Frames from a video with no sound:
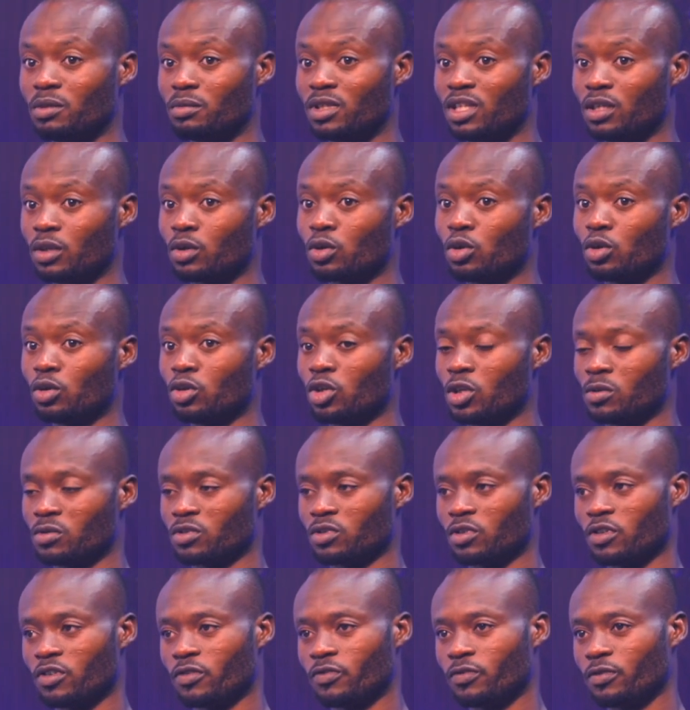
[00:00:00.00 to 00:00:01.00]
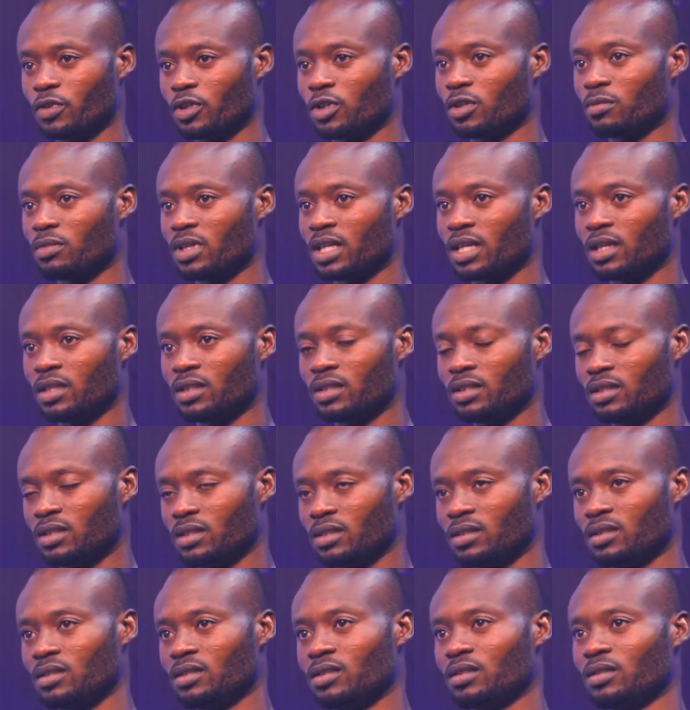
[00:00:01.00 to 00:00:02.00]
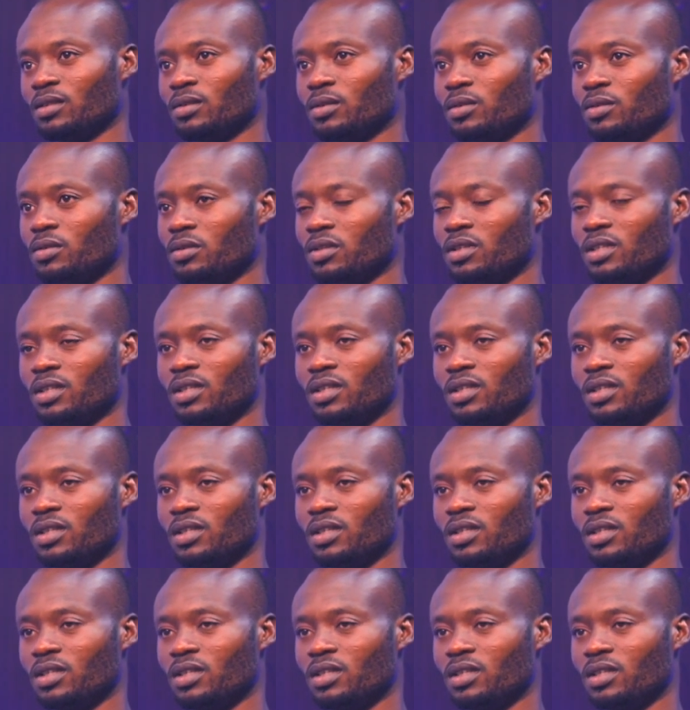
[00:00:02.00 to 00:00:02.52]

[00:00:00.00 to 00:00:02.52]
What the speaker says: the columns of floor number 18 only.